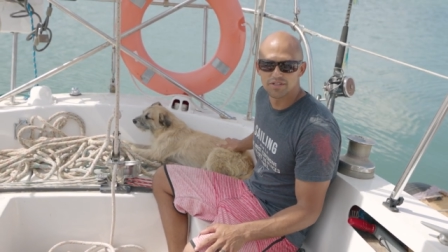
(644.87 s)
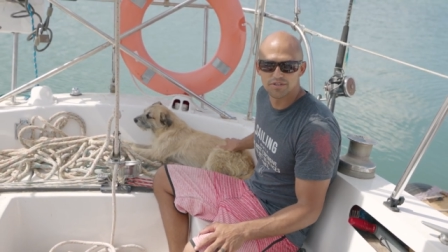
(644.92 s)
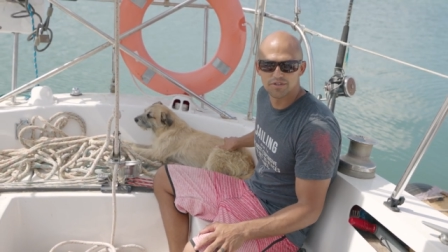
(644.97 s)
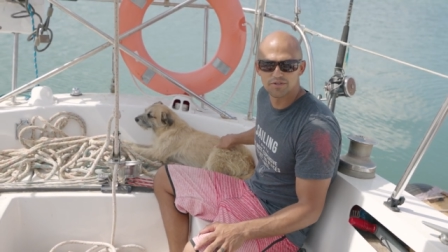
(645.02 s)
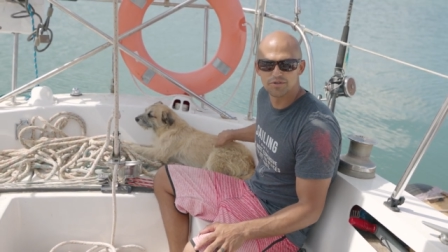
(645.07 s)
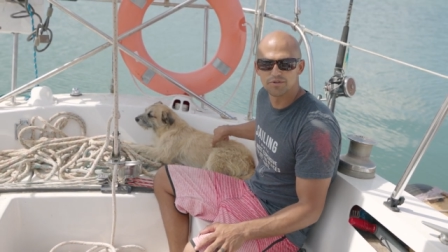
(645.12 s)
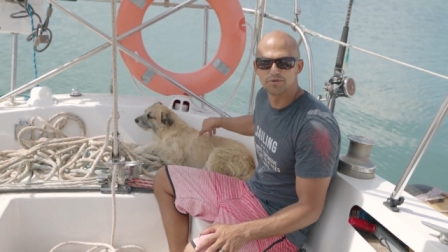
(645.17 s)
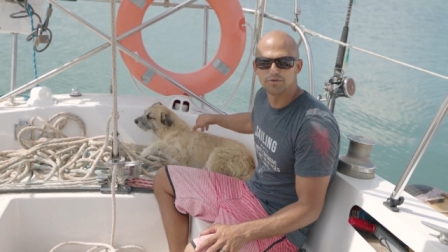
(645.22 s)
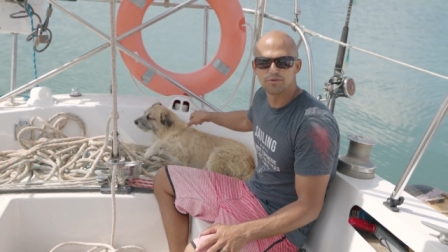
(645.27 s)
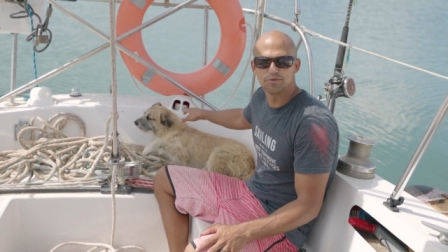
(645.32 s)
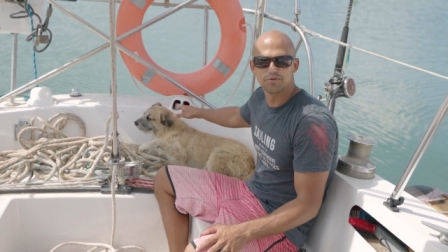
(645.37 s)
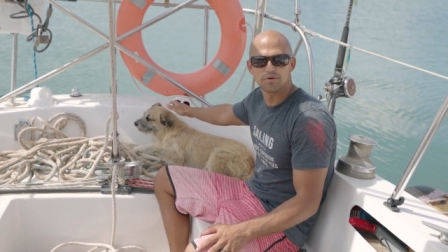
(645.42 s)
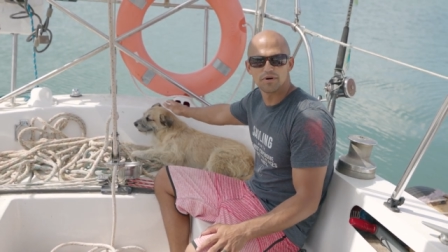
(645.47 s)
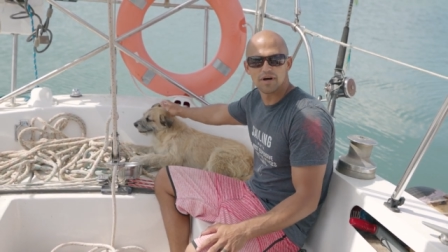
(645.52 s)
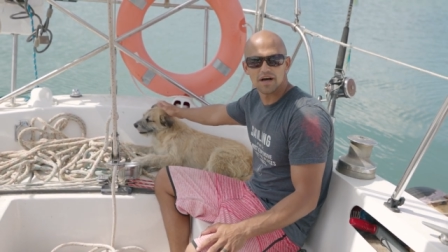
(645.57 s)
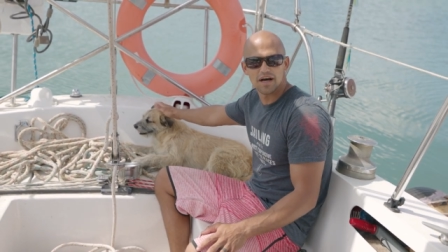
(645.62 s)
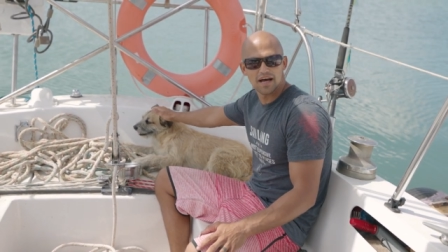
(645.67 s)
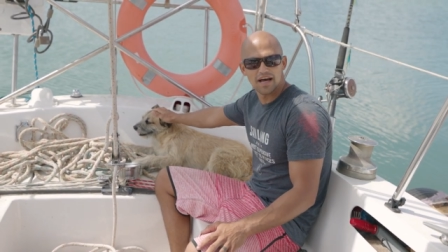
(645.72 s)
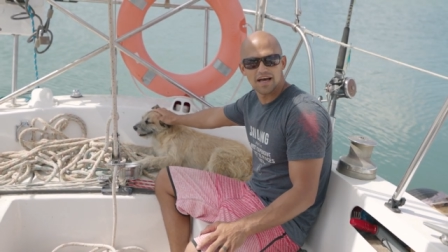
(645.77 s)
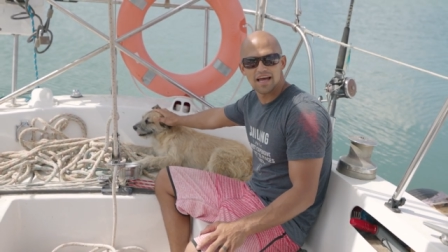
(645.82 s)
to
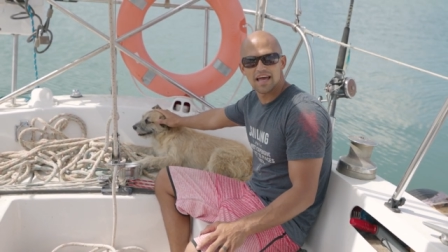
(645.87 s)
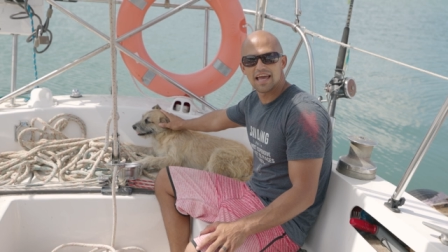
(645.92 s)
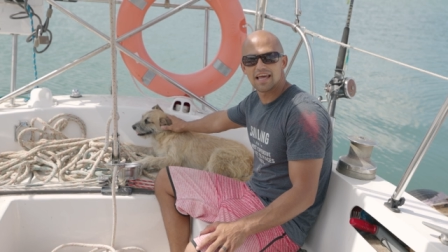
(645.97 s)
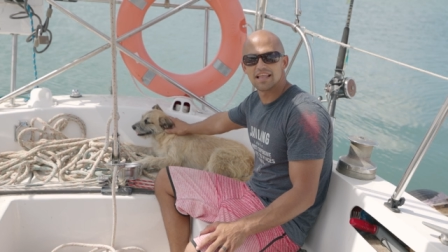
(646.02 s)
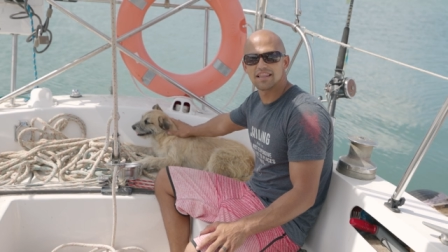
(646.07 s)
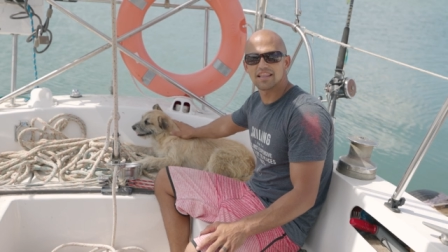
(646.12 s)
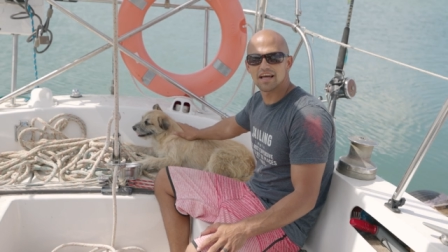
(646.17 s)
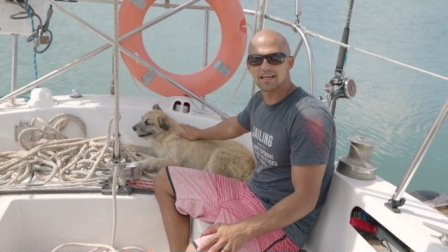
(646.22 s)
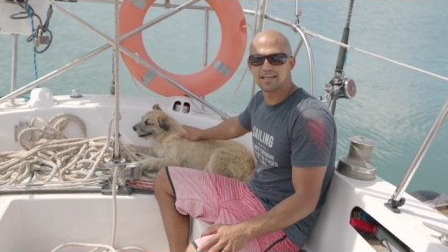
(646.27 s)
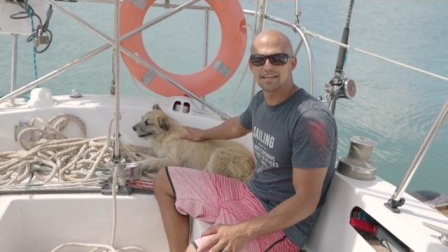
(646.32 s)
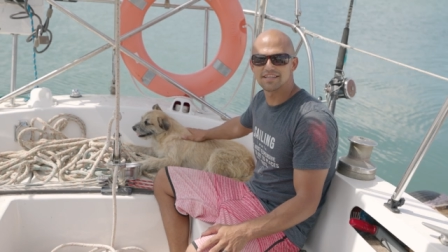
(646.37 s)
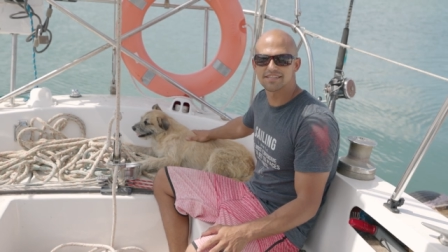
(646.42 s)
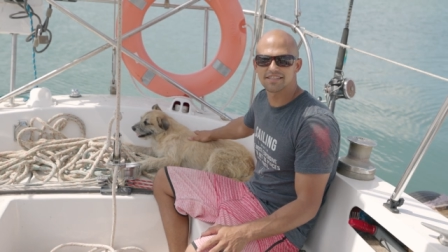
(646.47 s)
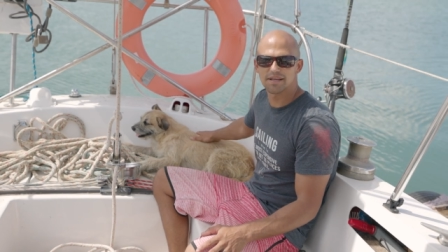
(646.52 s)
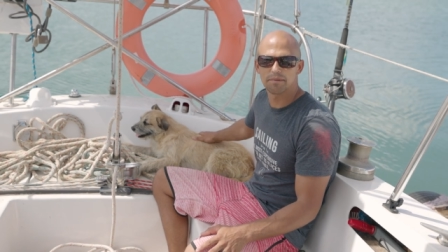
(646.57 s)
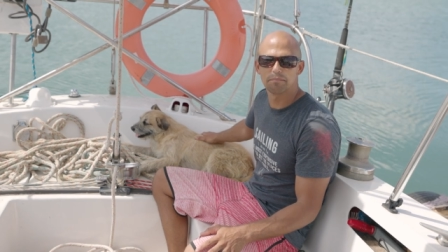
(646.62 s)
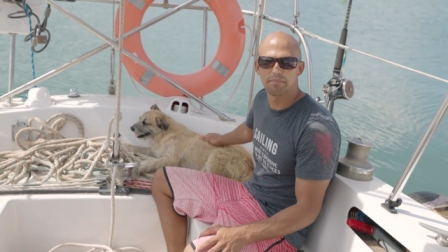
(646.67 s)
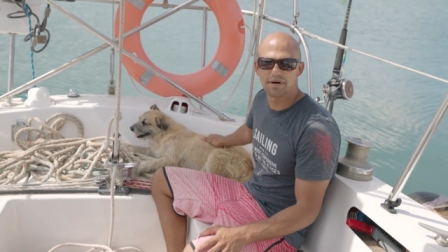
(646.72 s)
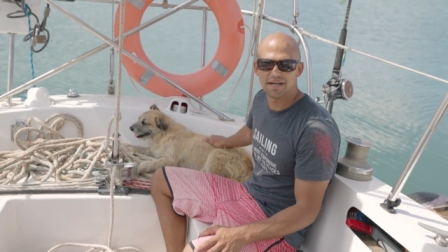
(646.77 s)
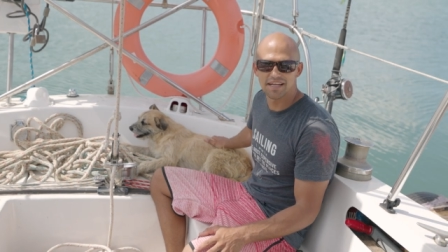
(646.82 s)
a lucky
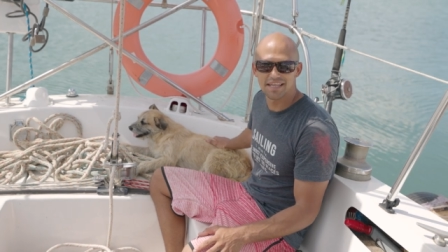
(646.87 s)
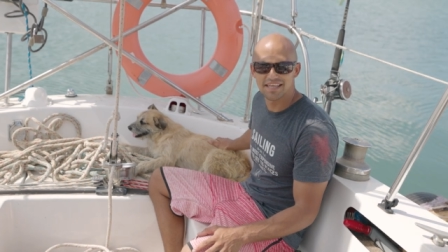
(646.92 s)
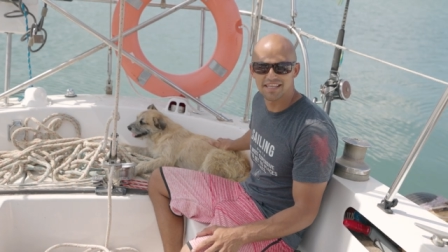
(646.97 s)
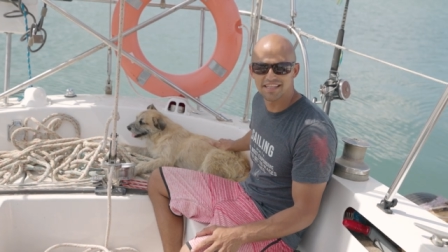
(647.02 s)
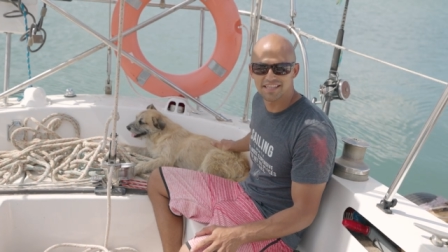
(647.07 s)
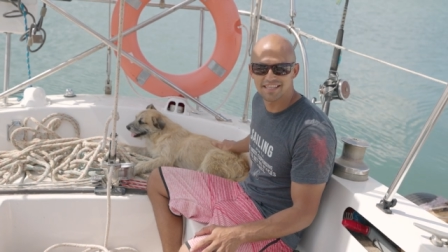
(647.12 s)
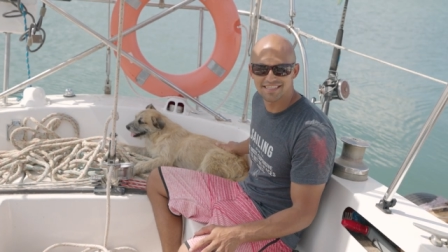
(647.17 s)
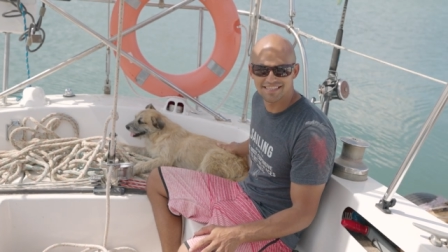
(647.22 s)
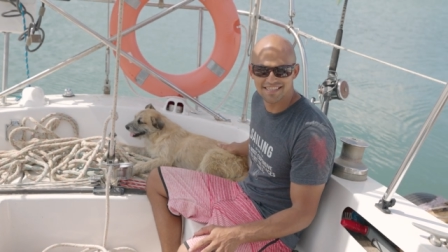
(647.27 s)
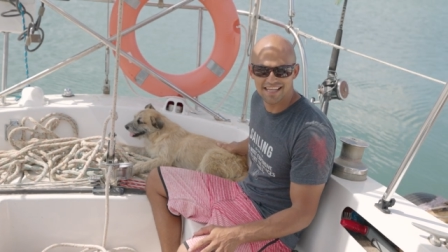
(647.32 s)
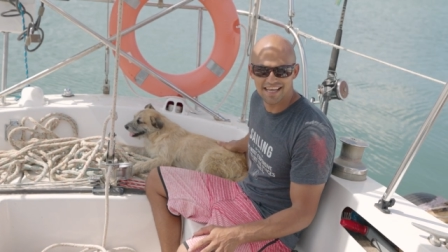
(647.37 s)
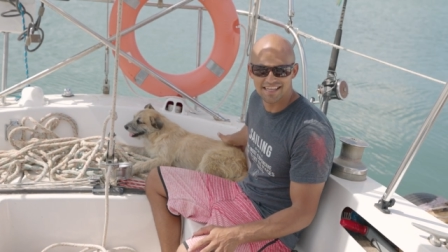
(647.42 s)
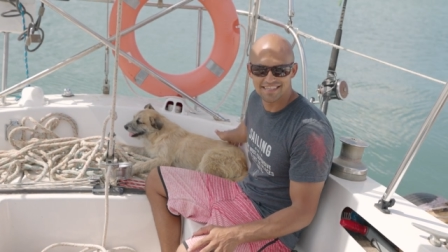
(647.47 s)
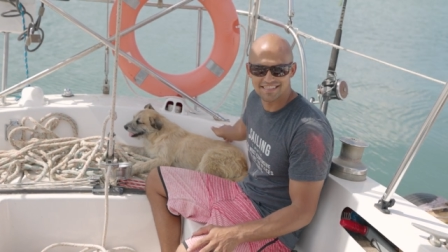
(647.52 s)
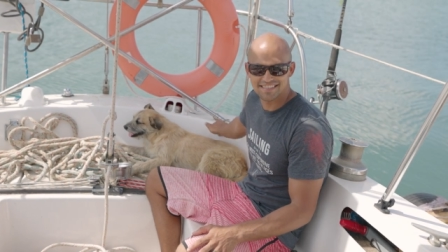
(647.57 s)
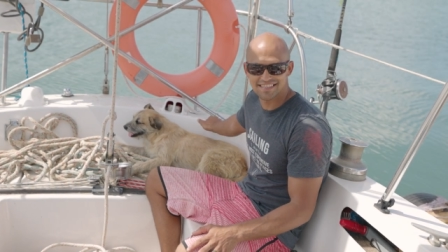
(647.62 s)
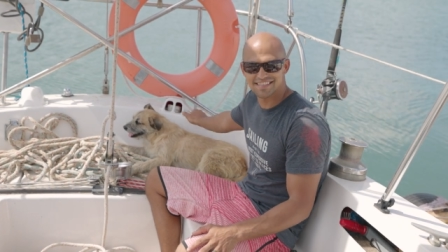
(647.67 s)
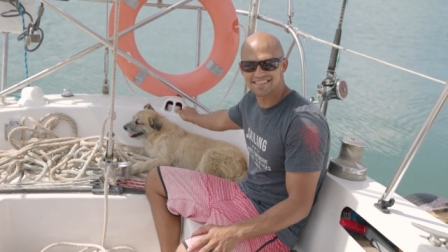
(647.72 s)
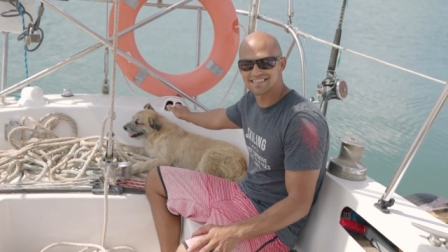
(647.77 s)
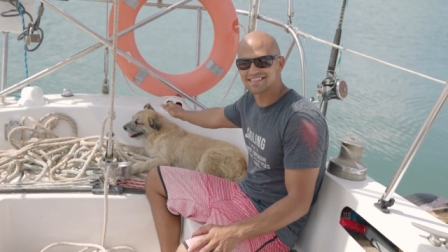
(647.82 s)
somebody in the
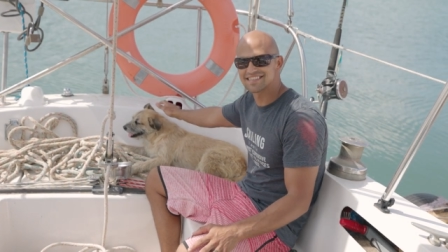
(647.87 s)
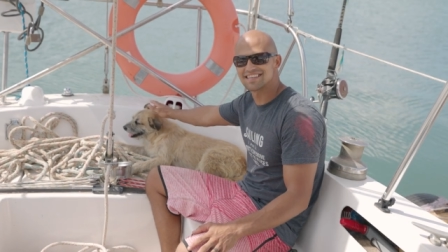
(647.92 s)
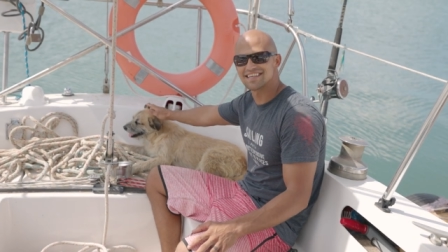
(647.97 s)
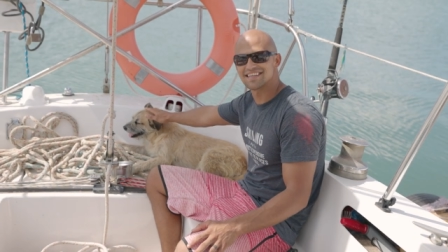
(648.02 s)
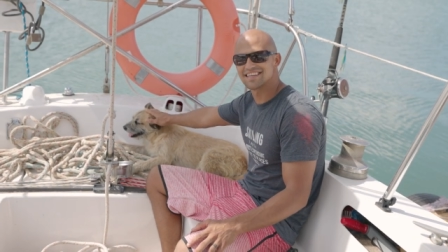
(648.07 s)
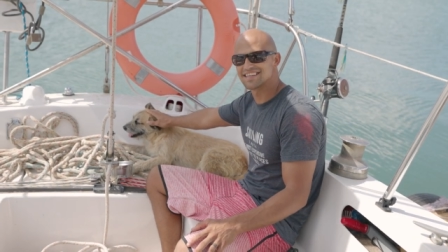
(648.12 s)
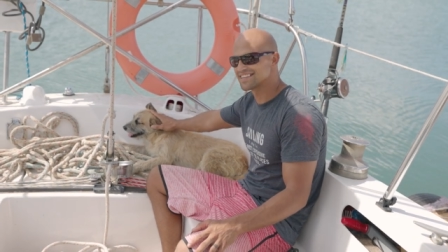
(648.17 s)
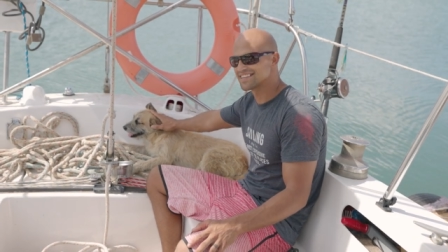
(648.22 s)
States.